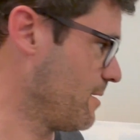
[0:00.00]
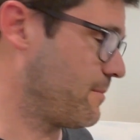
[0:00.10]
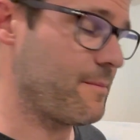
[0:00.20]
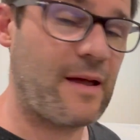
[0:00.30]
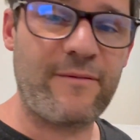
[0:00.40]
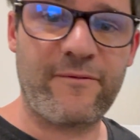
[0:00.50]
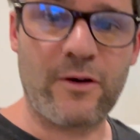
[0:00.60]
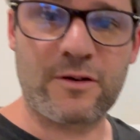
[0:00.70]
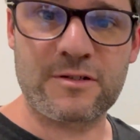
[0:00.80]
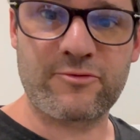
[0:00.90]
my main
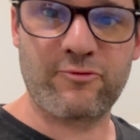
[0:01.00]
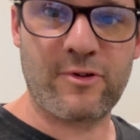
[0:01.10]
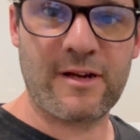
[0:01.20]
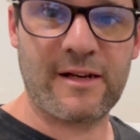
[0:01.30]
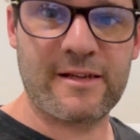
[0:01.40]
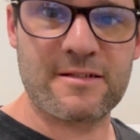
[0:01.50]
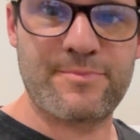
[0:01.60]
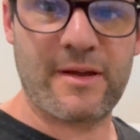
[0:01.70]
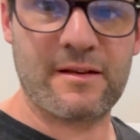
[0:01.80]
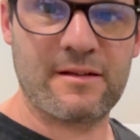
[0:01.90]
focus really has
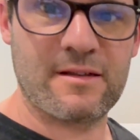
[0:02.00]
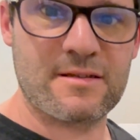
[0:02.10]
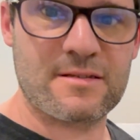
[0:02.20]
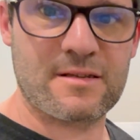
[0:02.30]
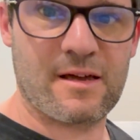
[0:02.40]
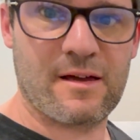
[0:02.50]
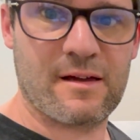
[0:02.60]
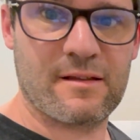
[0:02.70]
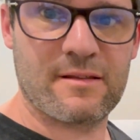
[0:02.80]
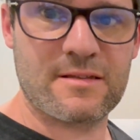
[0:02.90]
been this,
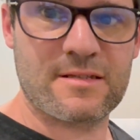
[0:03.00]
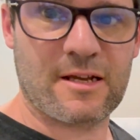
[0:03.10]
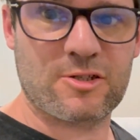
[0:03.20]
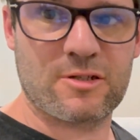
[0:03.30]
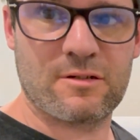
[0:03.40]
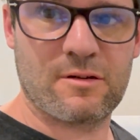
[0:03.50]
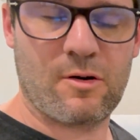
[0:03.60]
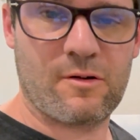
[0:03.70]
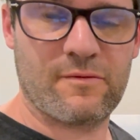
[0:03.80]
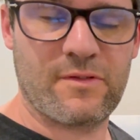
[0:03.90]
uh, this section
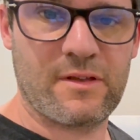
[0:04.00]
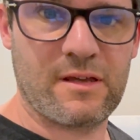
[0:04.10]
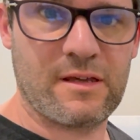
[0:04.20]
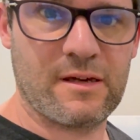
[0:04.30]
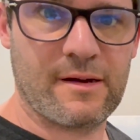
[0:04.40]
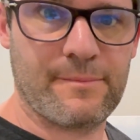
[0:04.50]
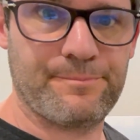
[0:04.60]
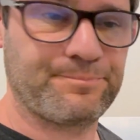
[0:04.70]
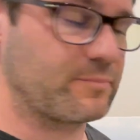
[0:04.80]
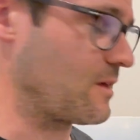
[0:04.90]
of the,
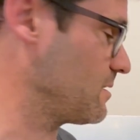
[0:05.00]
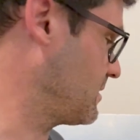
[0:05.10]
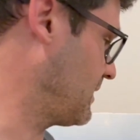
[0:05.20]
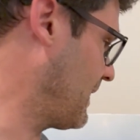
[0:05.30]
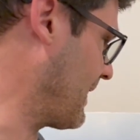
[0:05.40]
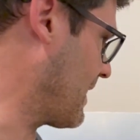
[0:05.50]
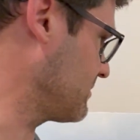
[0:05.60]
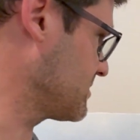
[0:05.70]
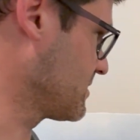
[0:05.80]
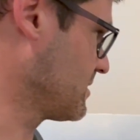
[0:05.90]
um, the
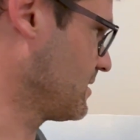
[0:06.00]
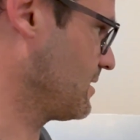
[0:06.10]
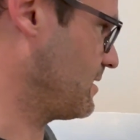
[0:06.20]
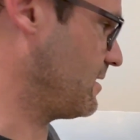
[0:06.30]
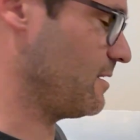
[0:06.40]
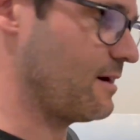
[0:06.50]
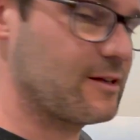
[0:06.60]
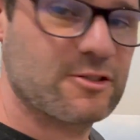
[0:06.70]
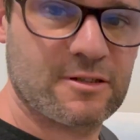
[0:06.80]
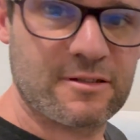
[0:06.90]
layout. Uh,
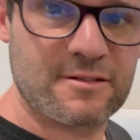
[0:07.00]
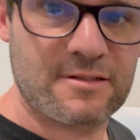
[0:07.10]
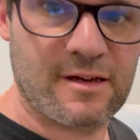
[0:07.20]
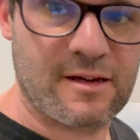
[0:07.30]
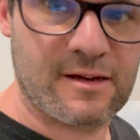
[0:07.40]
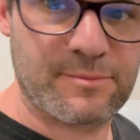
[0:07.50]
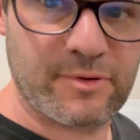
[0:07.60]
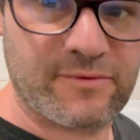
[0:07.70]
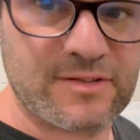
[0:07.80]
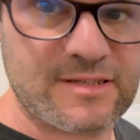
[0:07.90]
as you can uh,
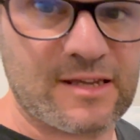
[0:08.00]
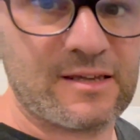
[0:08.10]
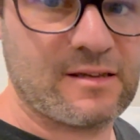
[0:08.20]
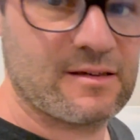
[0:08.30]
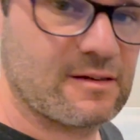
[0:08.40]
briefly see,